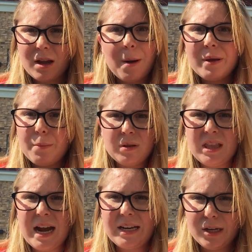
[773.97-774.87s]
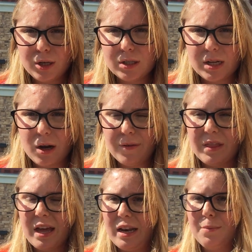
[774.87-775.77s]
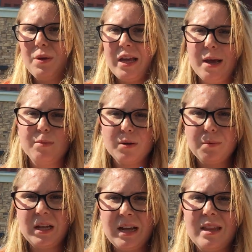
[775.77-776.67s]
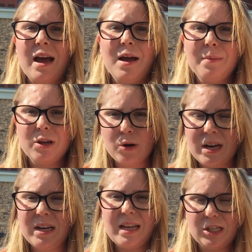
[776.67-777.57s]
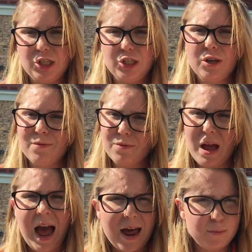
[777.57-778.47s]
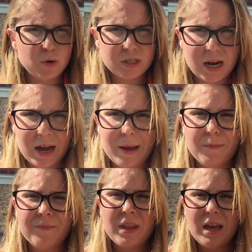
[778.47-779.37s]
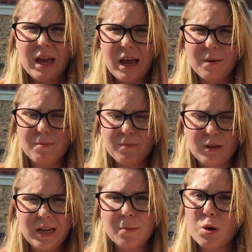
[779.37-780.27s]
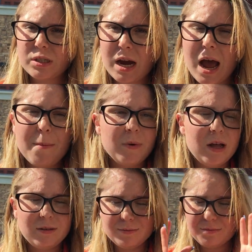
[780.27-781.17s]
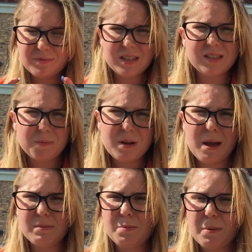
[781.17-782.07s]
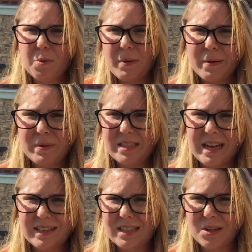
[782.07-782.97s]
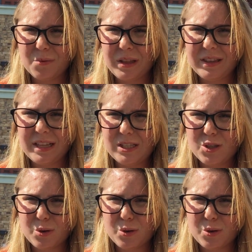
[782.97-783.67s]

coming up with the idea herself and then being able to plan that. I mean, granted, yes, she should have had more time and planned more time, but sometimes people make mistakes and don't think these